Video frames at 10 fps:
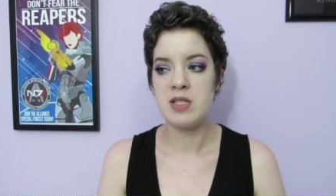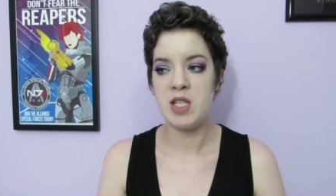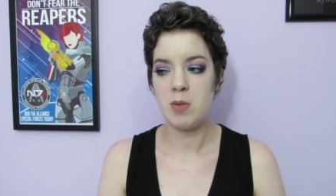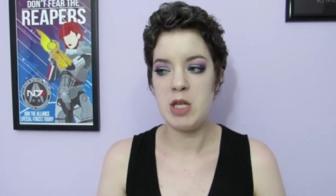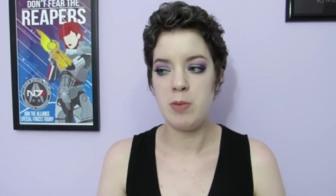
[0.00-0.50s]

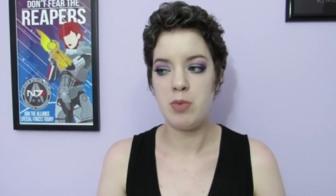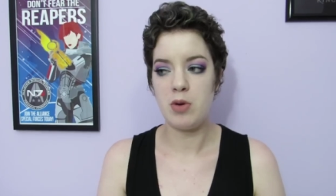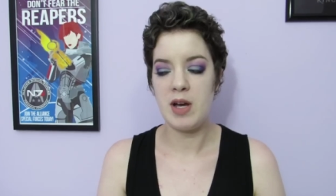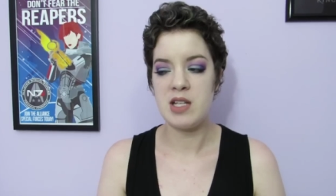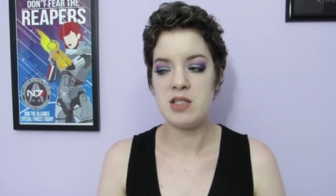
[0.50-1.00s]
sick
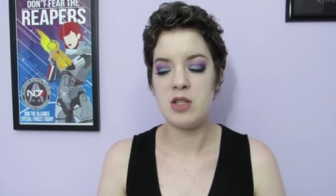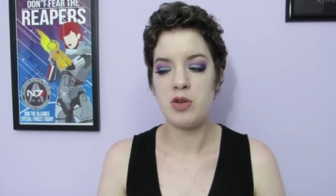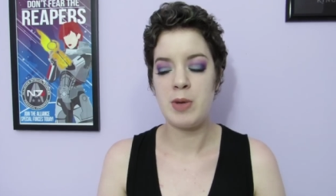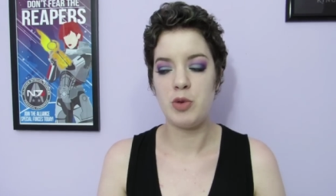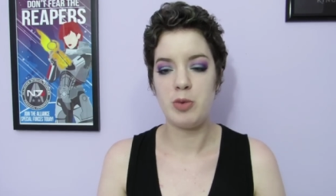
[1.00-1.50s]
people as
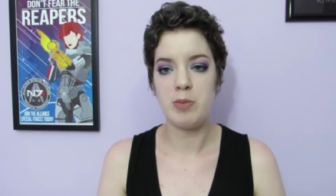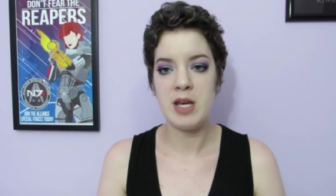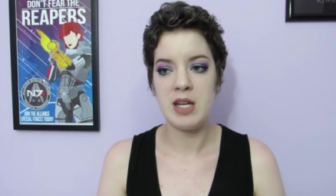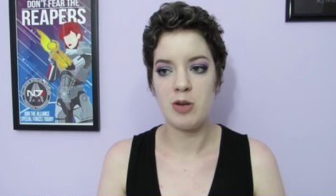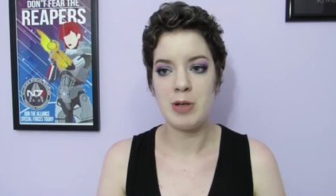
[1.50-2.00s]
either people to be
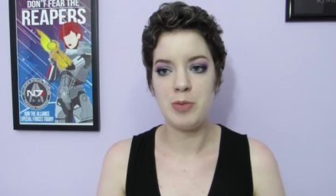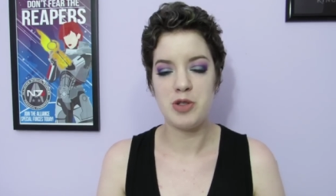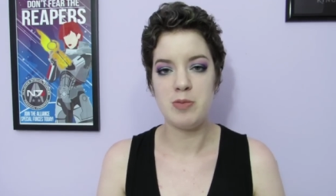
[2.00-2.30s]
pitied or people